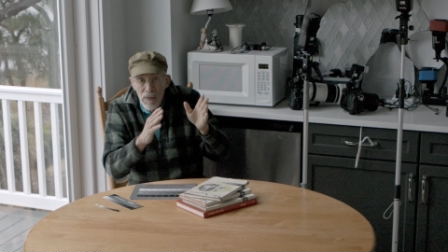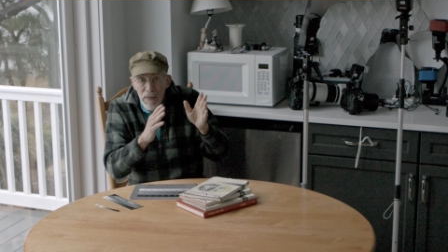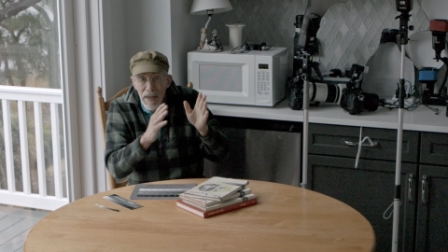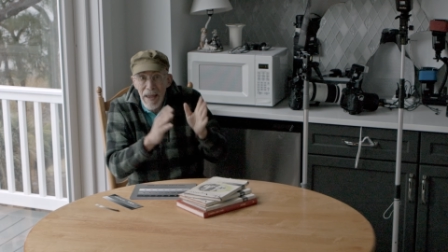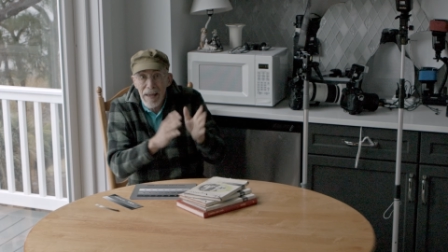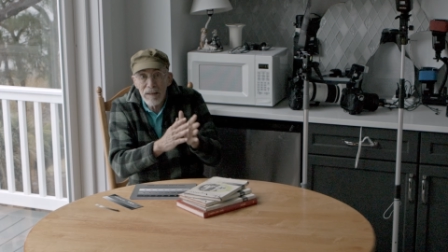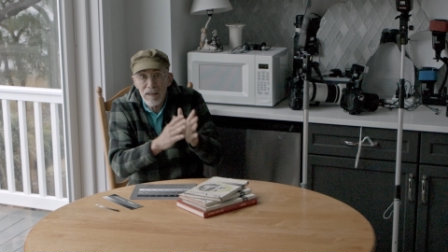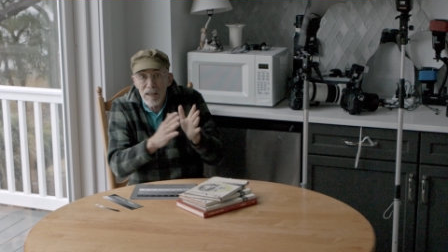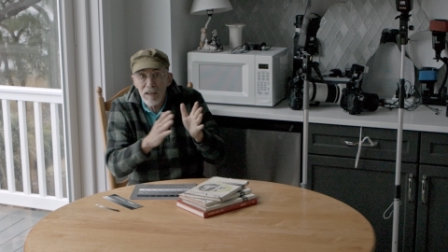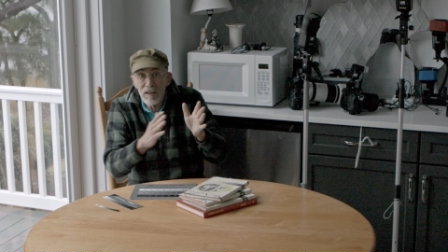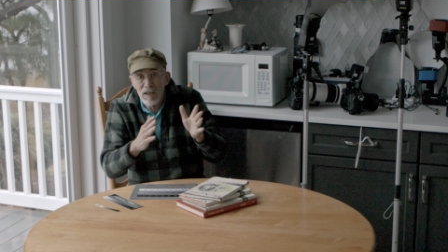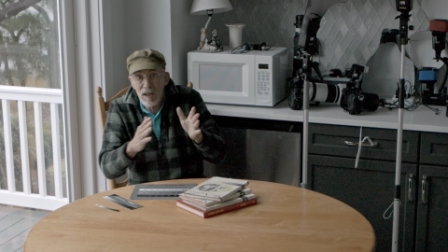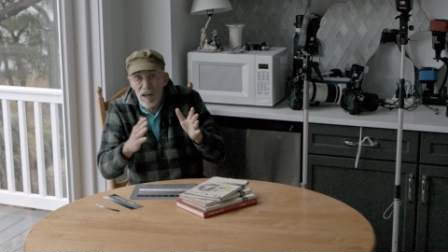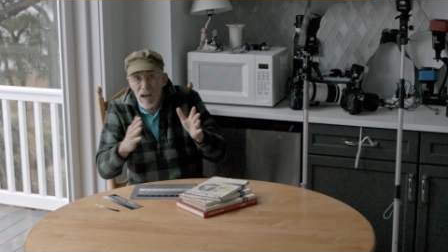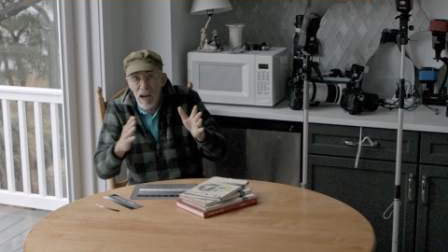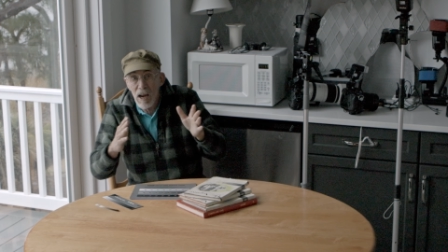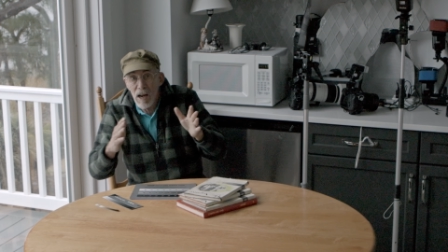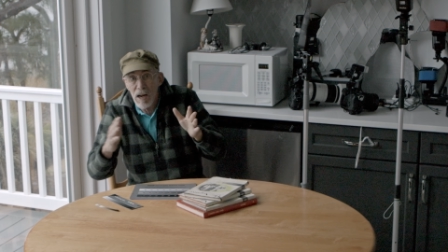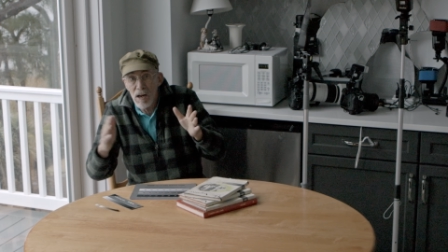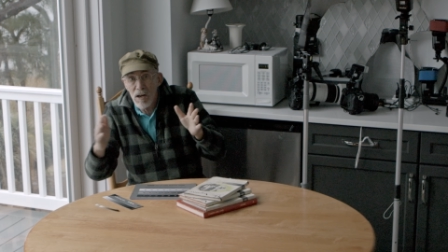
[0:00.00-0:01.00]
that's
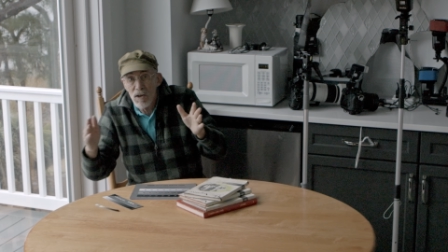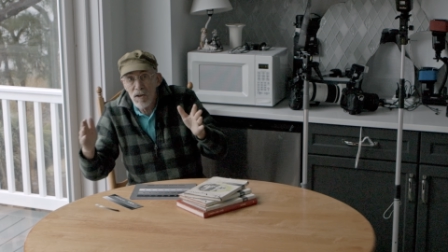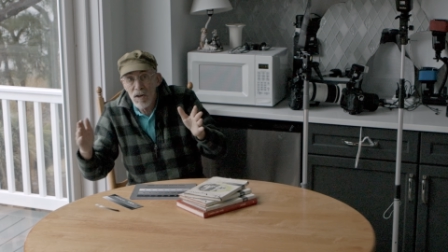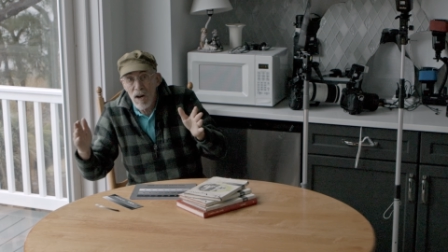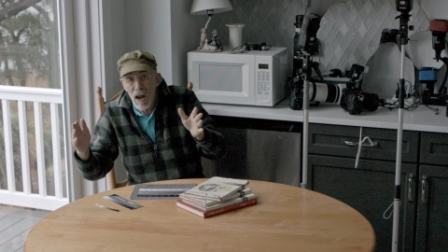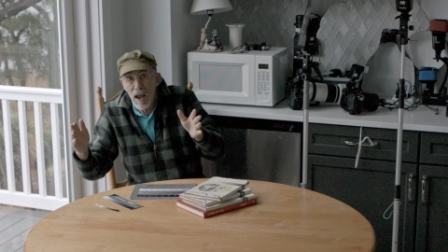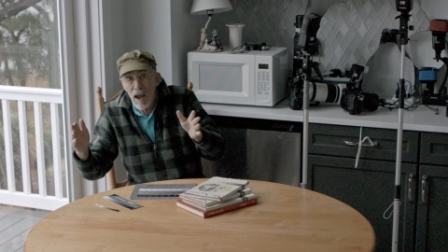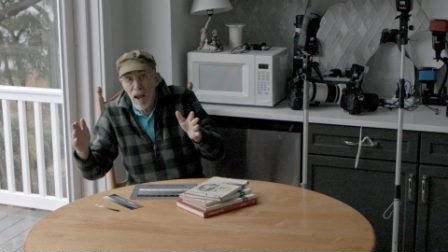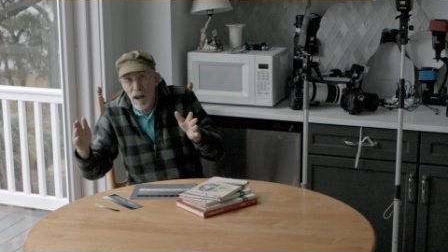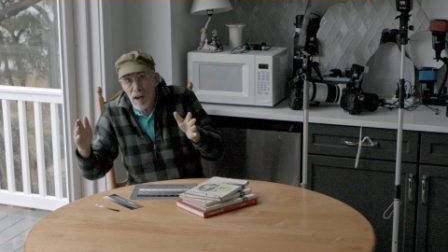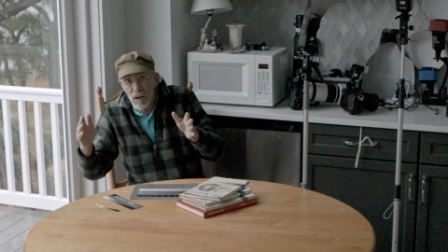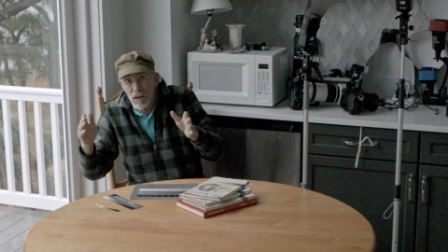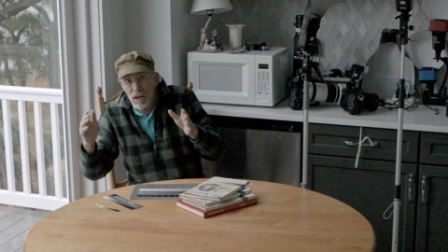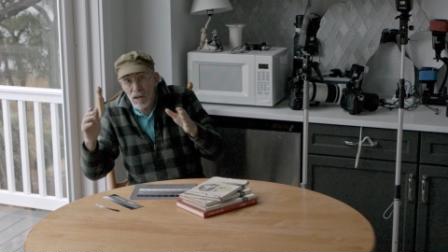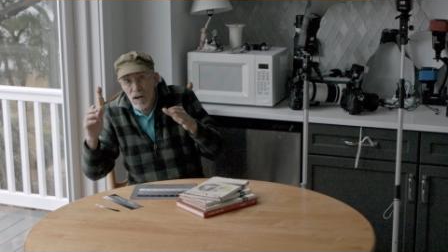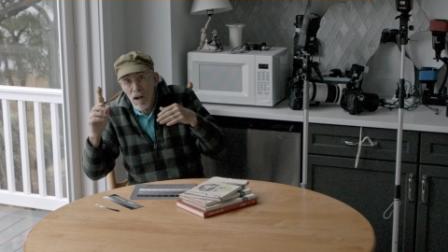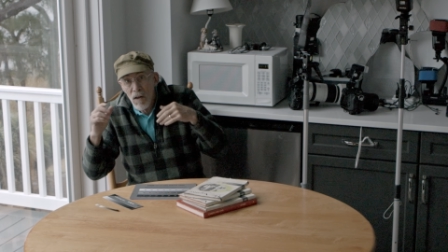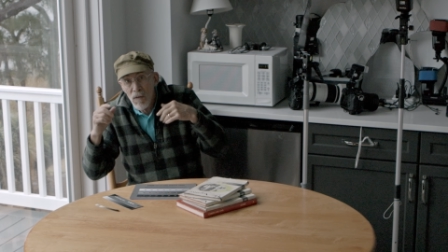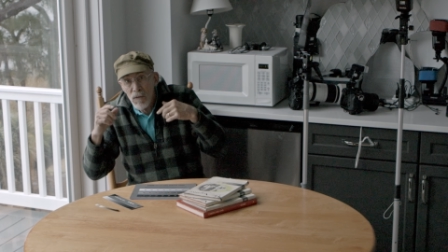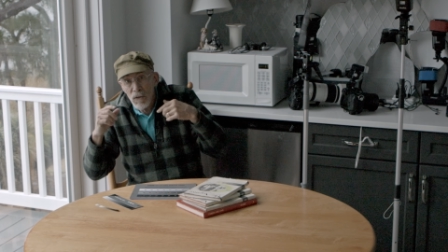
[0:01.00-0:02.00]
changed
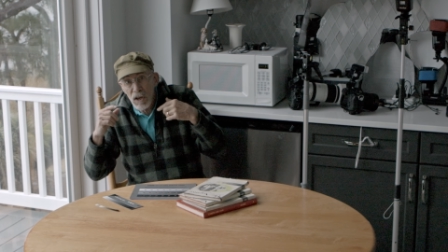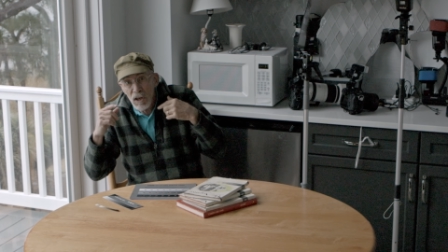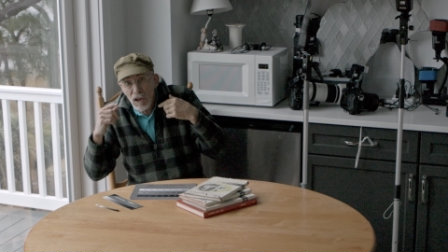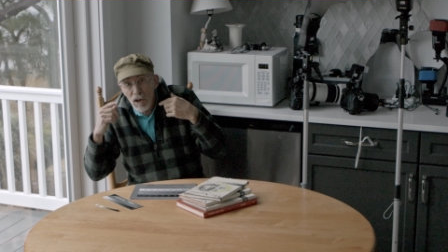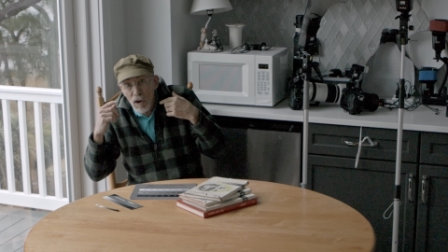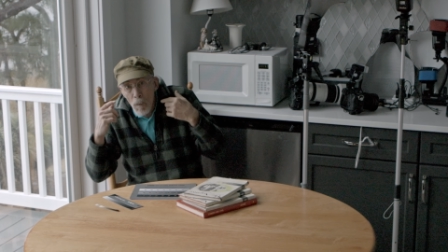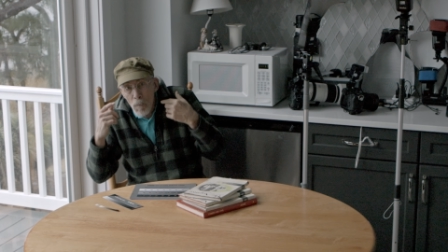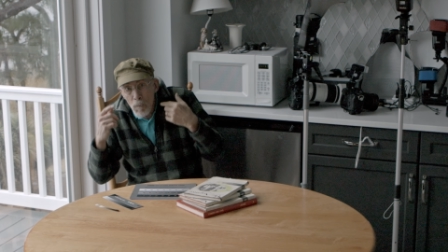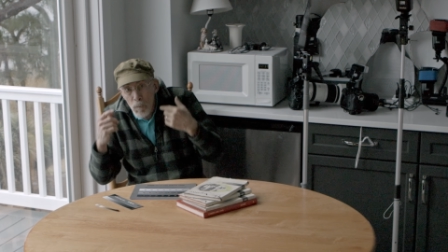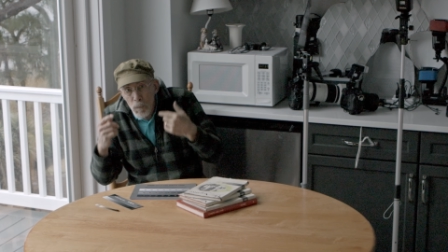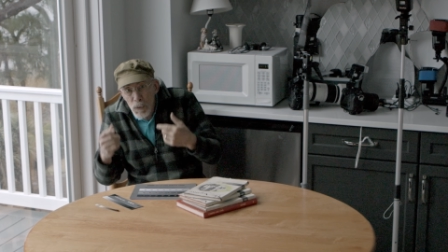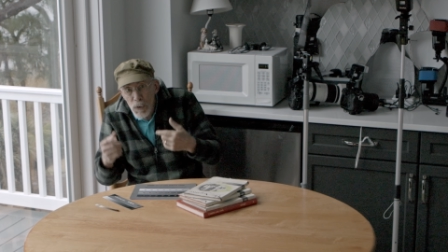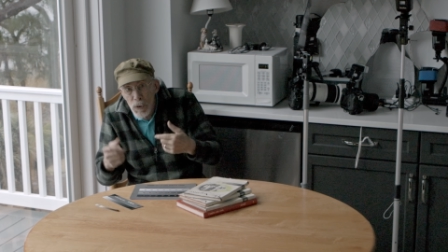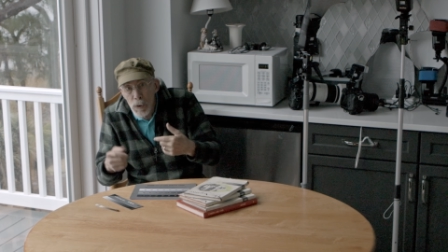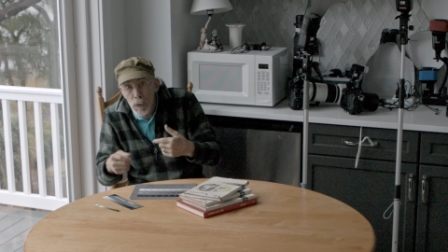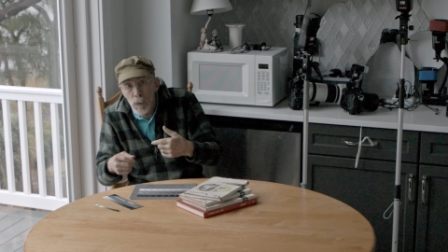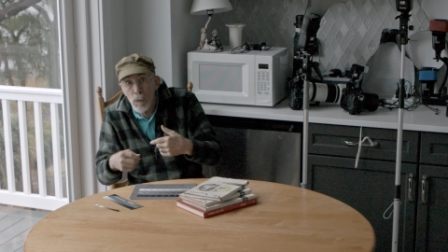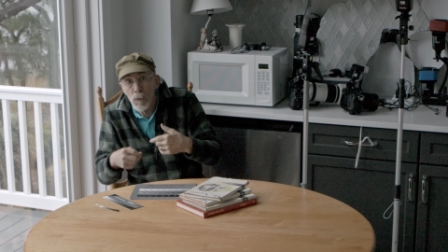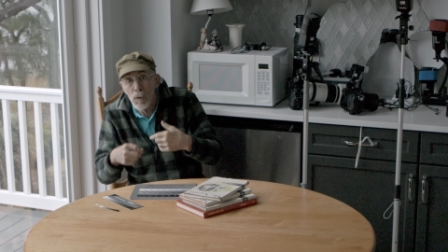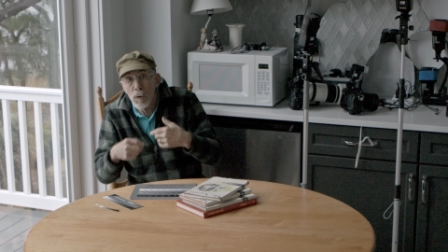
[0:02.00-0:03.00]
as the
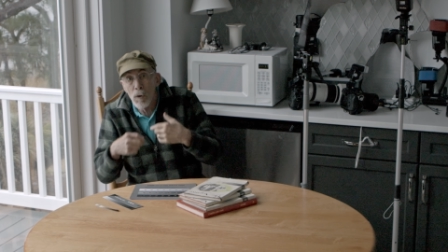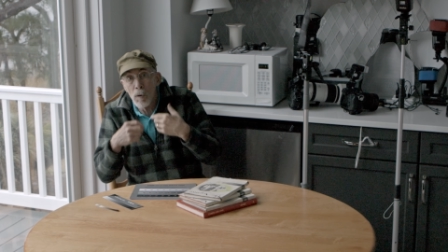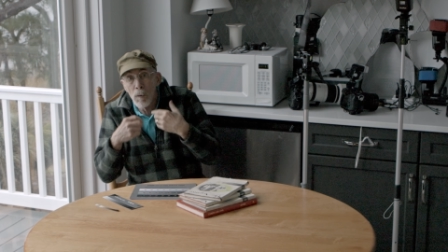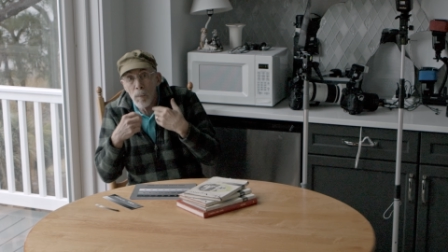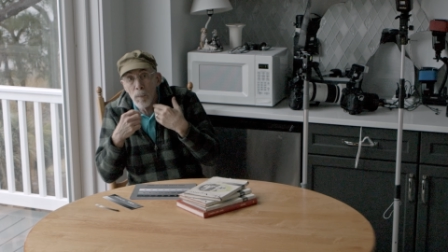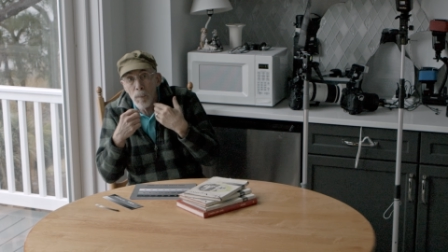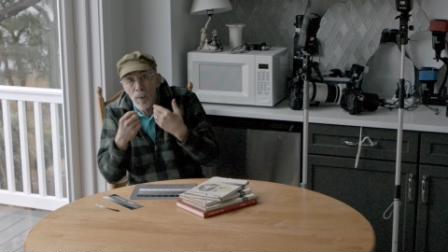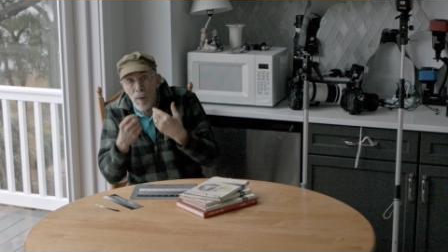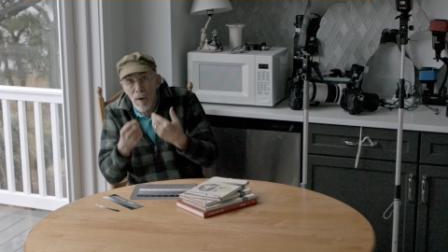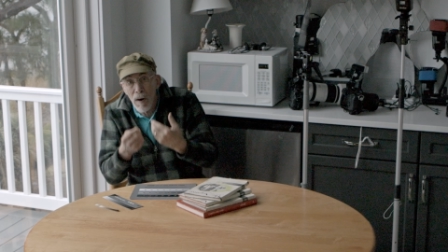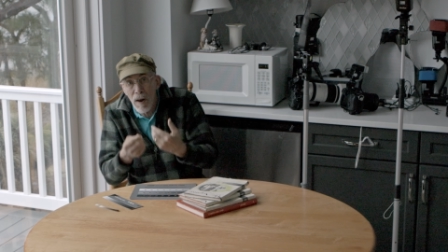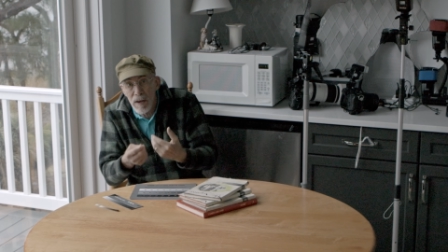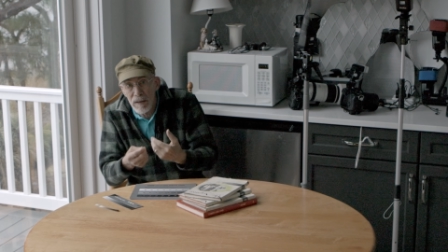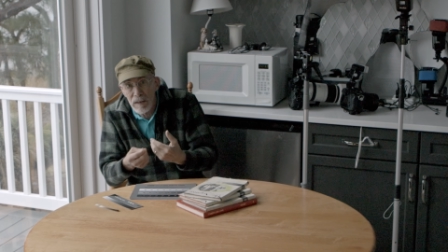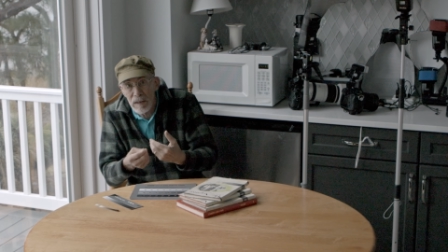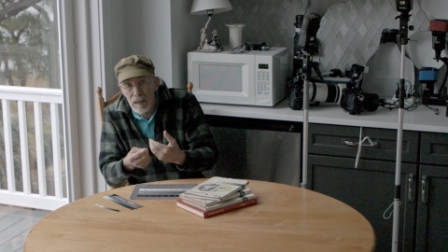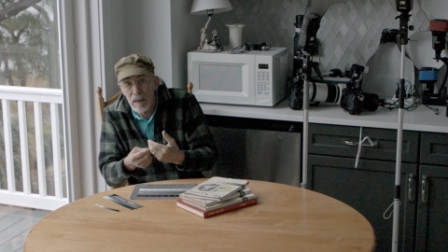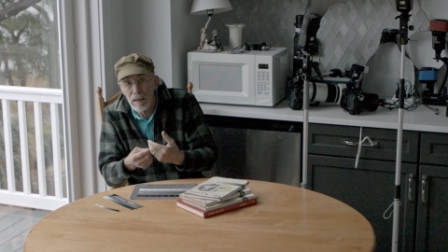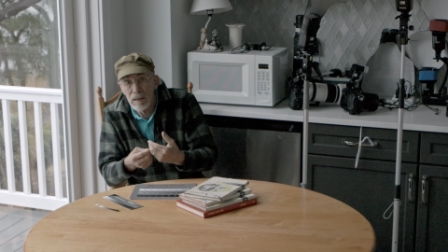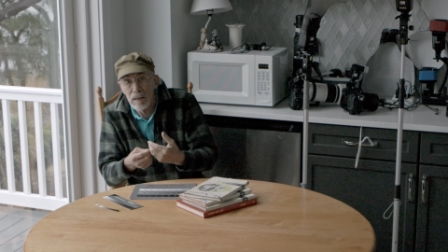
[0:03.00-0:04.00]
computer
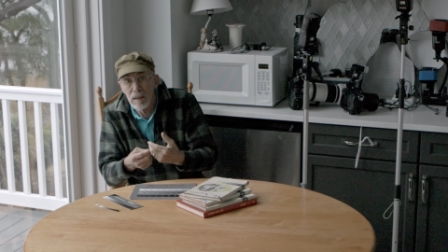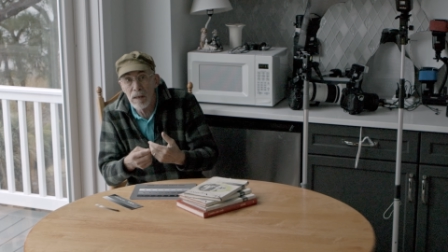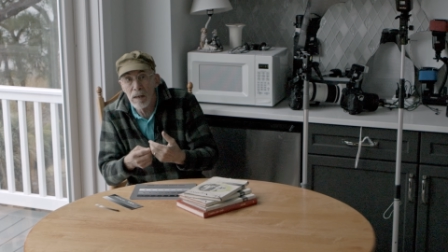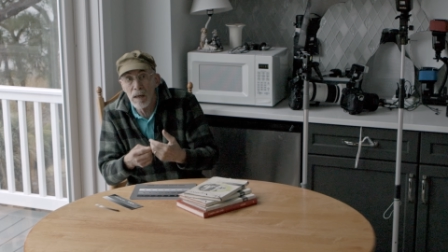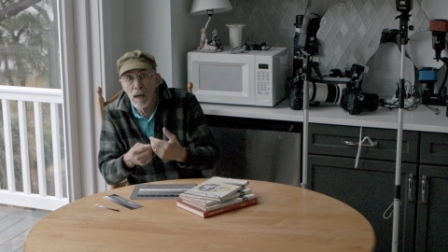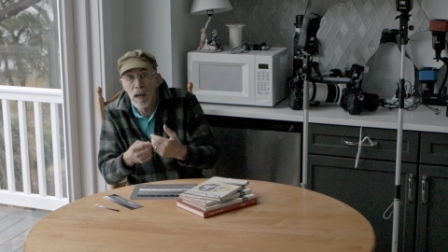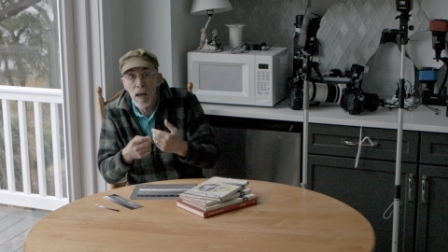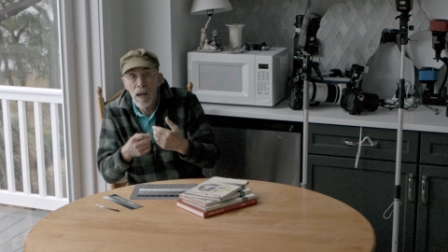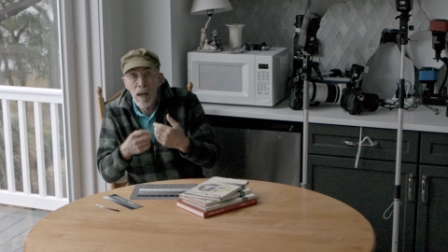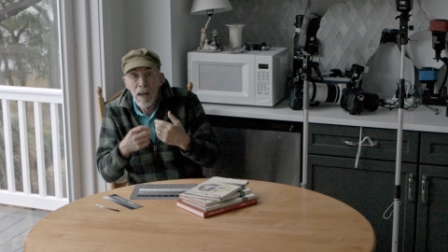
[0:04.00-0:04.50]
processing